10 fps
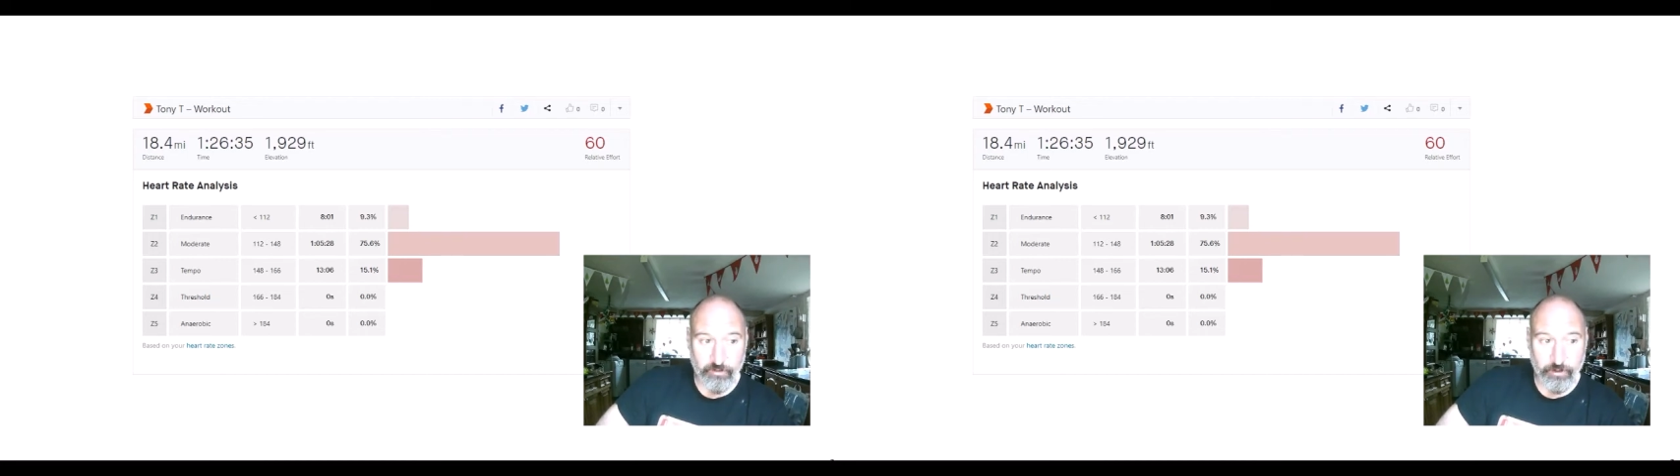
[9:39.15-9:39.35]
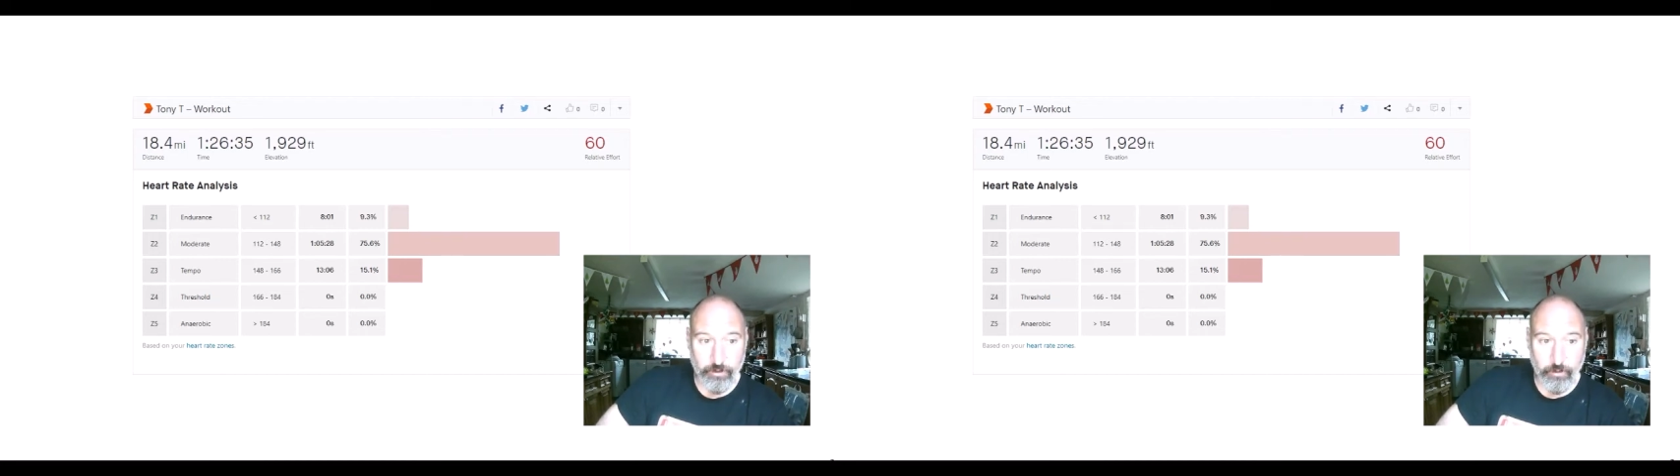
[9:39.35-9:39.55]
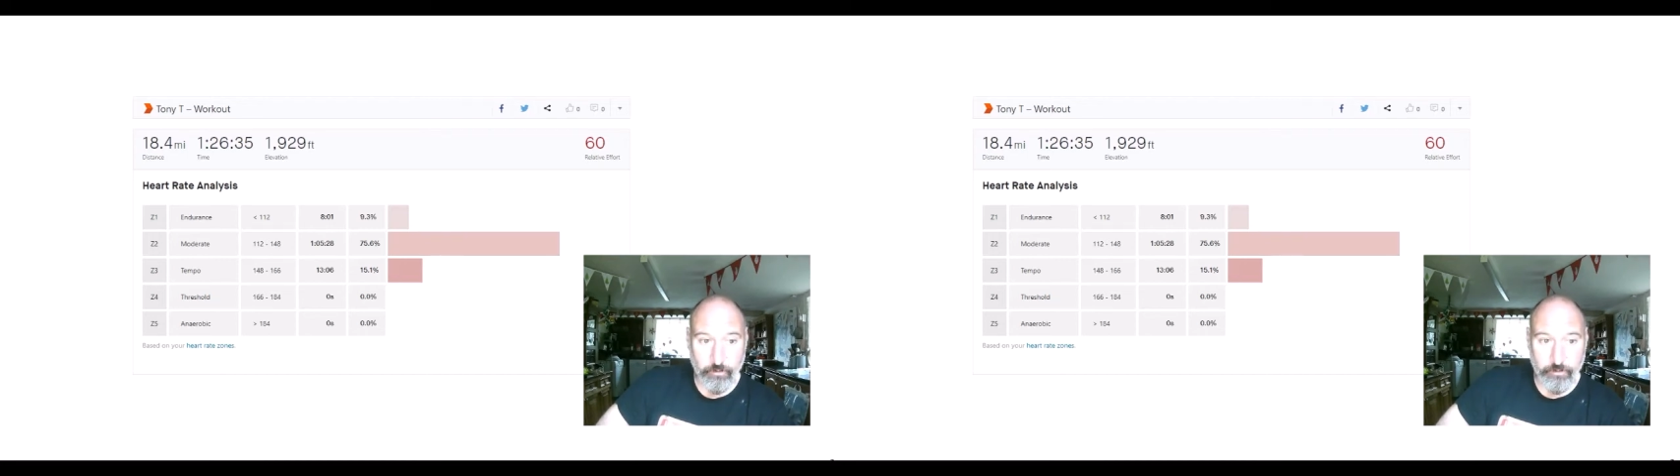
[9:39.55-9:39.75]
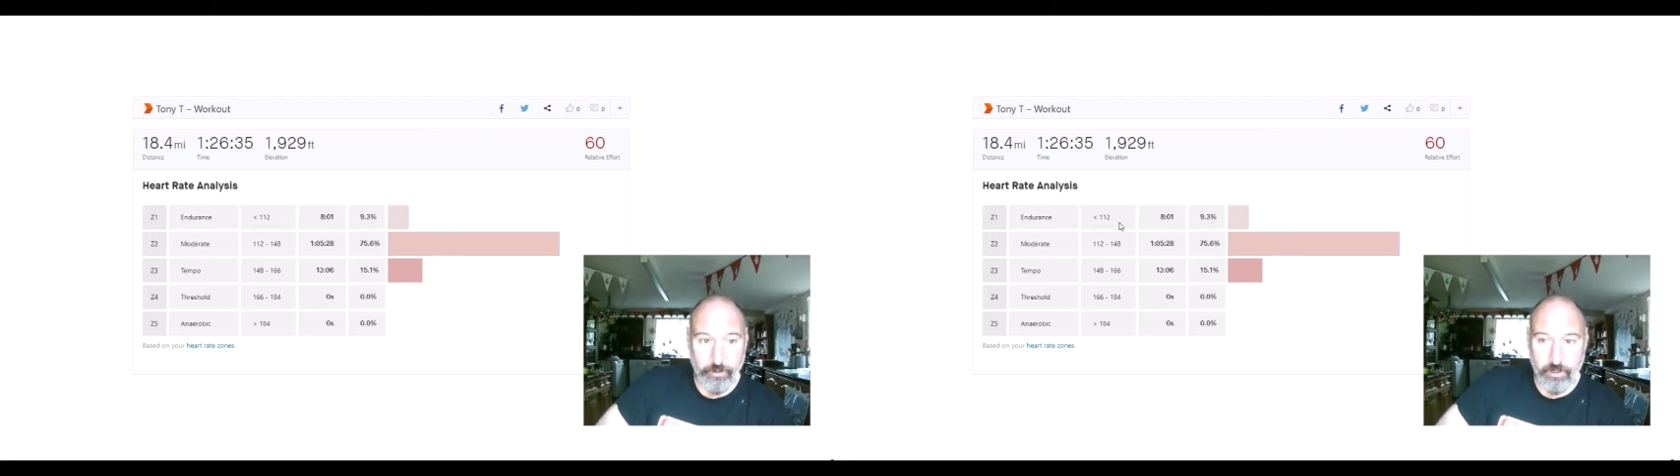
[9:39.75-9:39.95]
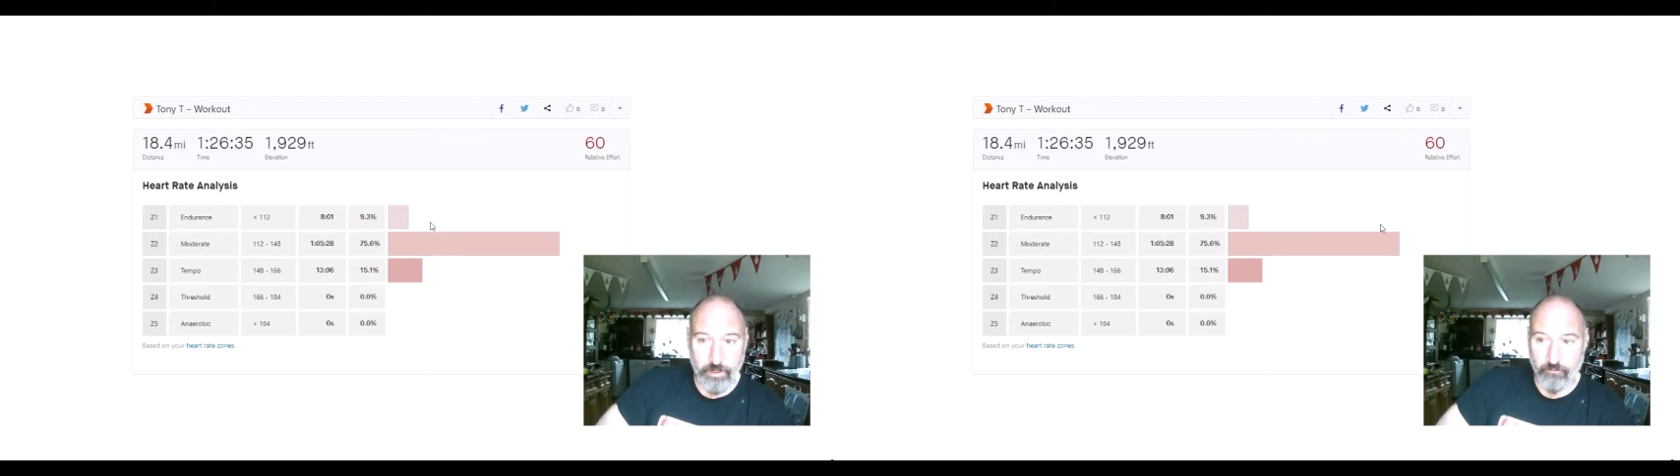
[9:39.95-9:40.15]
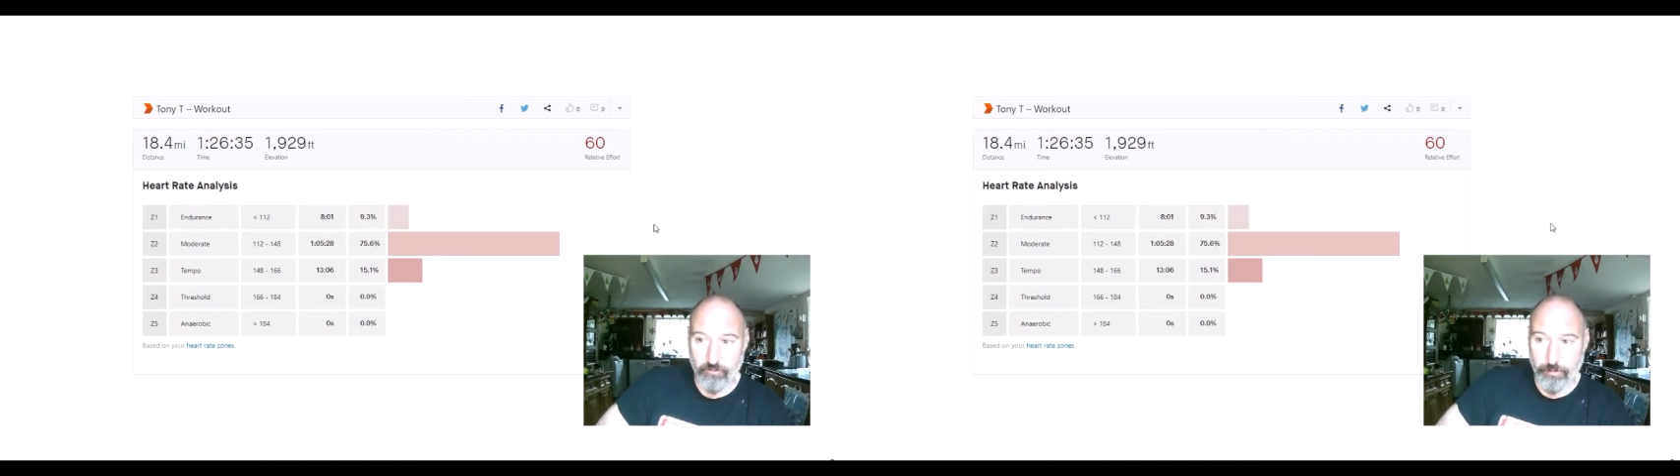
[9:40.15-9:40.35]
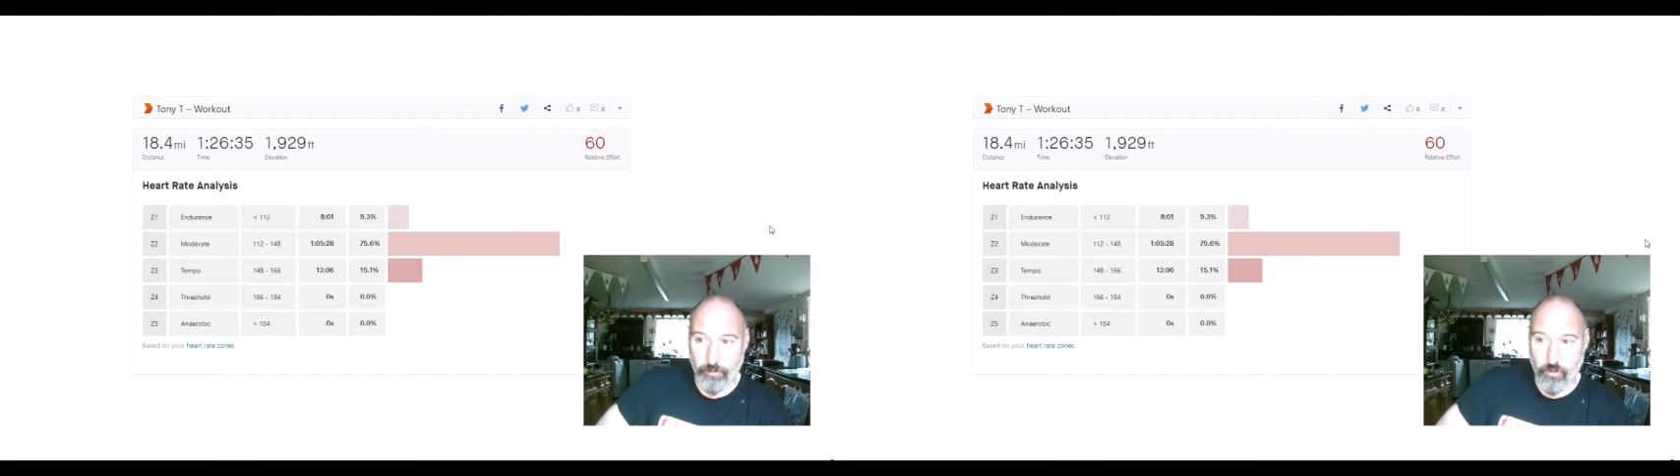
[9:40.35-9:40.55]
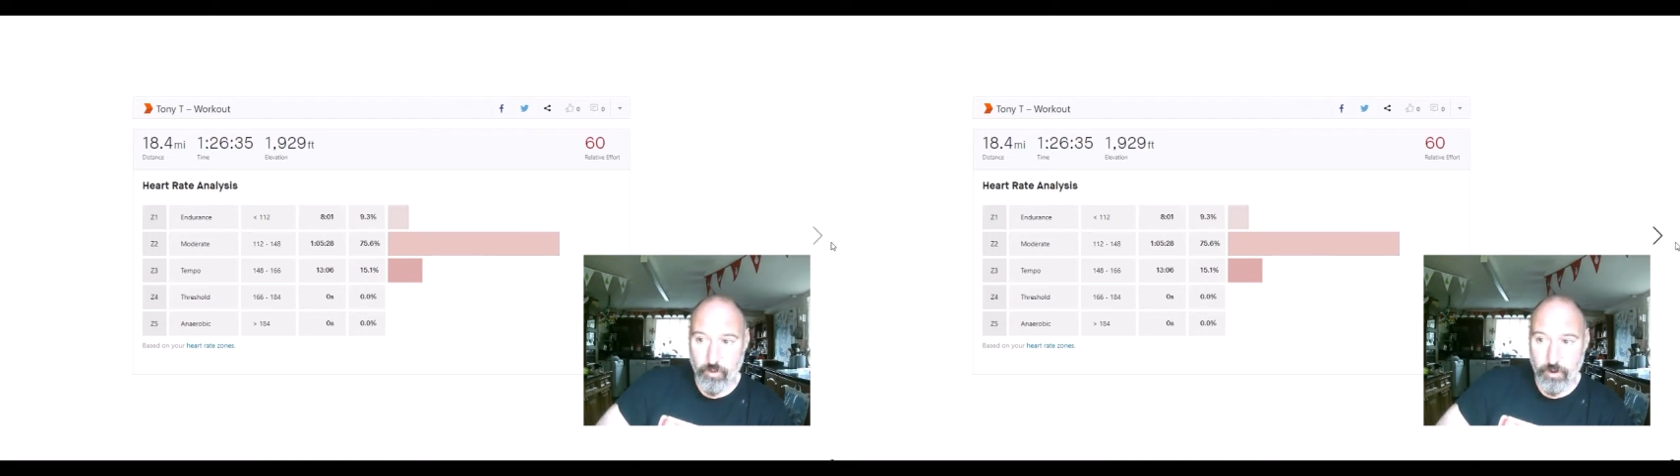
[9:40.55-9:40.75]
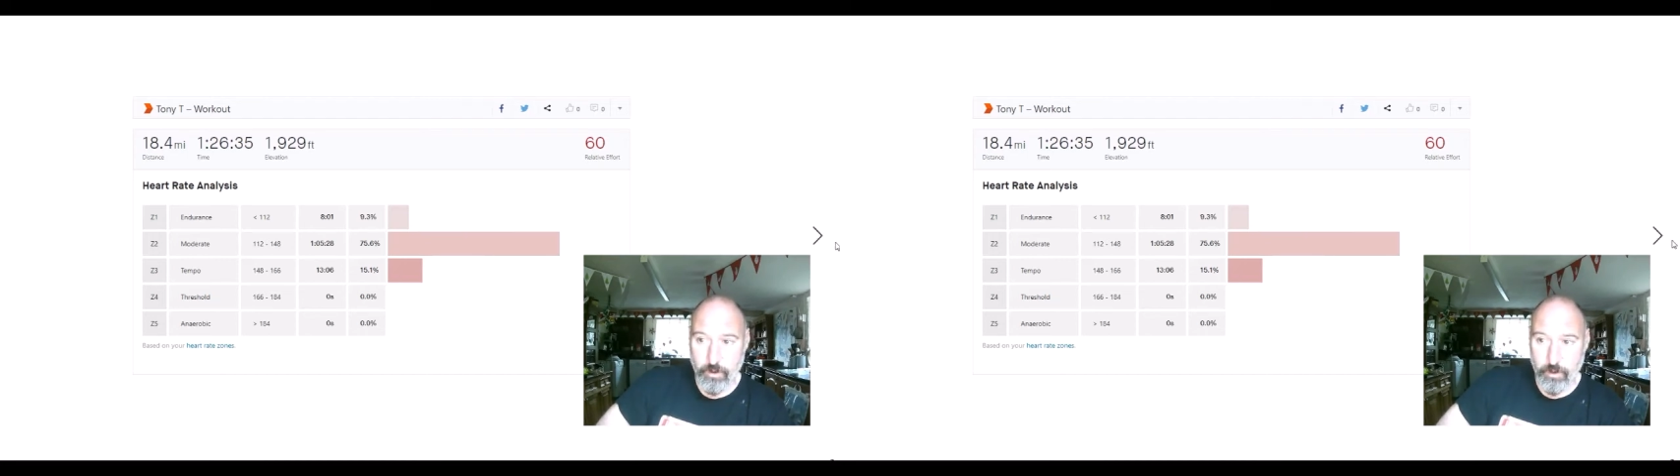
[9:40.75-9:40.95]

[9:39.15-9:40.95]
to the Ribble,